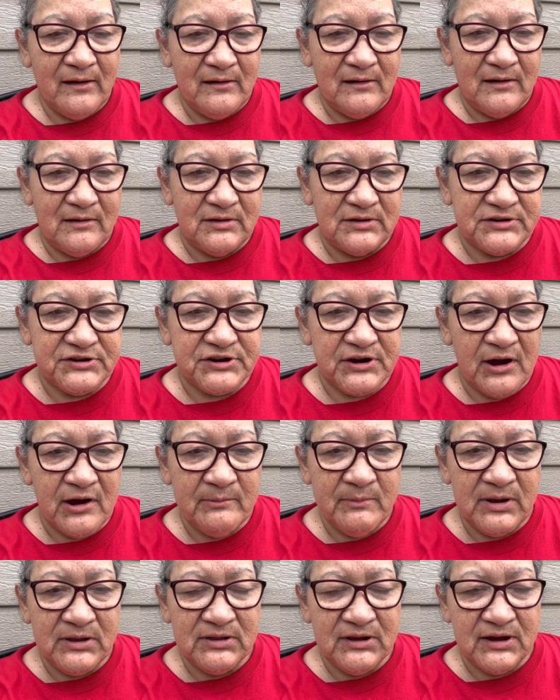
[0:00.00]
And
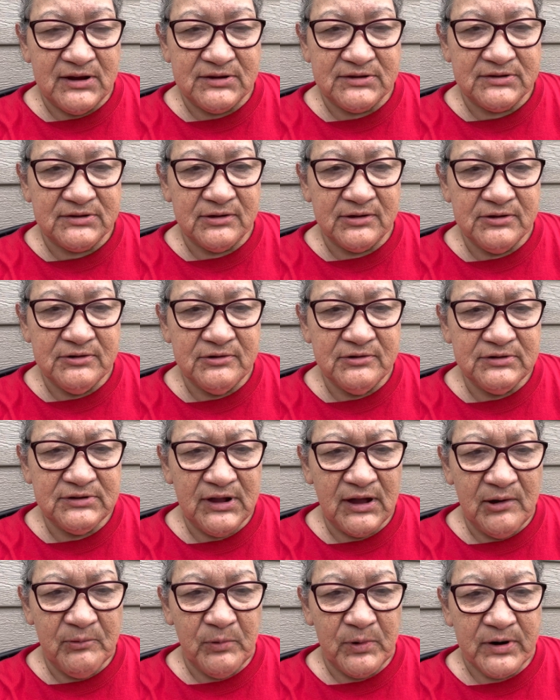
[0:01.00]
shaman, they still use
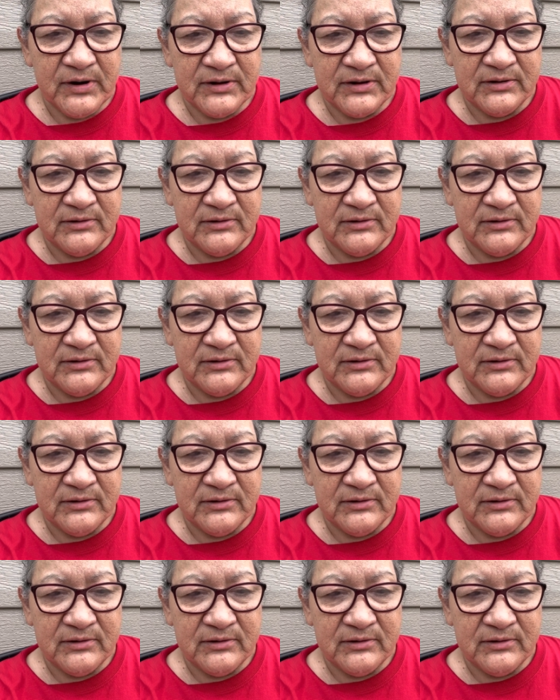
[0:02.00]
that word.